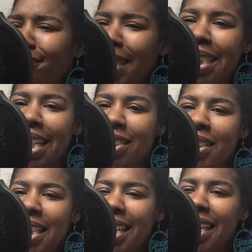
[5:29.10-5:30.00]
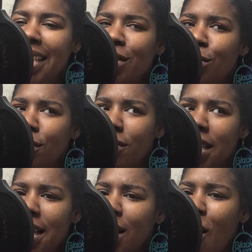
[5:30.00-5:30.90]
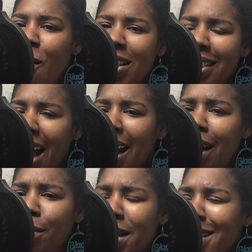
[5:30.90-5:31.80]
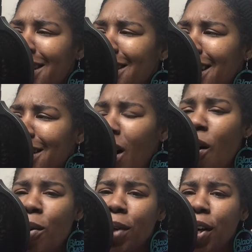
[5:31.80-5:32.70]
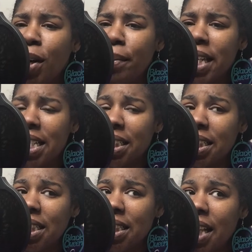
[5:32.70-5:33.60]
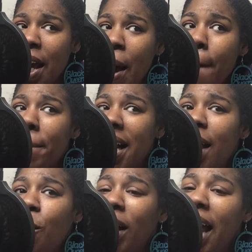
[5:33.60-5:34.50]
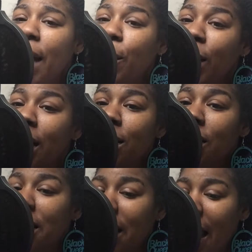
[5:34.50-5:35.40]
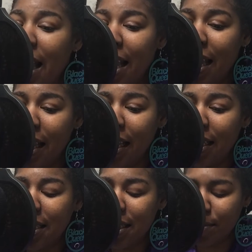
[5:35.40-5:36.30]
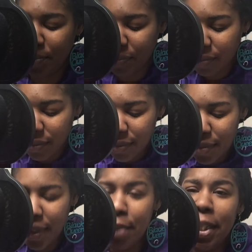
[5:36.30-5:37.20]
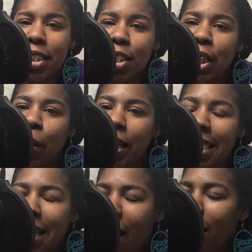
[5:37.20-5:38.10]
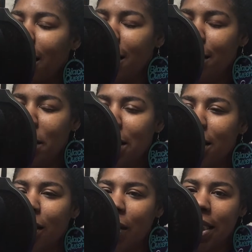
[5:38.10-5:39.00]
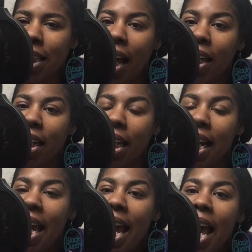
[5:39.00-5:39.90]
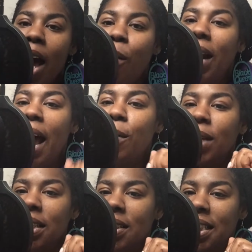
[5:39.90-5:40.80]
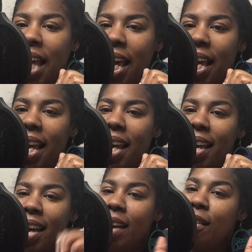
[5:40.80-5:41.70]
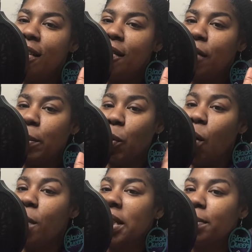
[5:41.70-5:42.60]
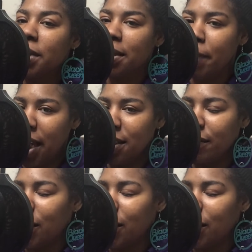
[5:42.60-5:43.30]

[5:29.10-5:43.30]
essentially, truthfully, no, it's not our business. That's homegirl business. But what I will say is, let me just throw this out here. What I will say from a woman's perspective,